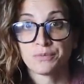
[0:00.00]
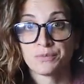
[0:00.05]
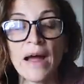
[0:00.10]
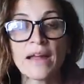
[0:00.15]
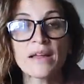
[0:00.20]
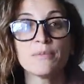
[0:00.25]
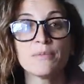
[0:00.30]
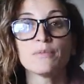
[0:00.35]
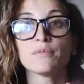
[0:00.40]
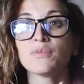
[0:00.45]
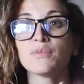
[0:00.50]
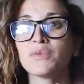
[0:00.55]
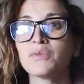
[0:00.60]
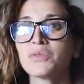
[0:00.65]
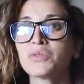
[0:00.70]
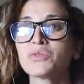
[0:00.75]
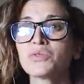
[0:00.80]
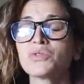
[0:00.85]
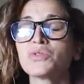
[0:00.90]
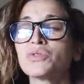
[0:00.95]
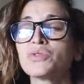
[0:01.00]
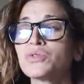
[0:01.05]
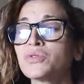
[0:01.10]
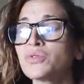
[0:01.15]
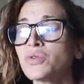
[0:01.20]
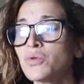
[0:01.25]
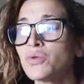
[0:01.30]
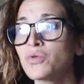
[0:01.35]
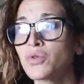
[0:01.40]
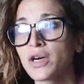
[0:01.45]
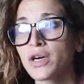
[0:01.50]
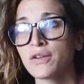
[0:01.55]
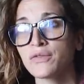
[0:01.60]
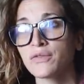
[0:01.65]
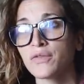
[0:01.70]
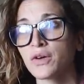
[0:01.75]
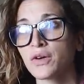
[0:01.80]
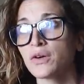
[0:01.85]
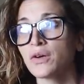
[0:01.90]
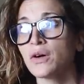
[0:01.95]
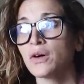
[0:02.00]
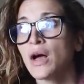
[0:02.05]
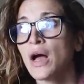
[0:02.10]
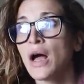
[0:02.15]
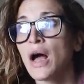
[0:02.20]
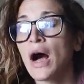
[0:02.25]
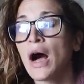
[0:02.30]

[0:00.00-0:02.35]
I am so grateful.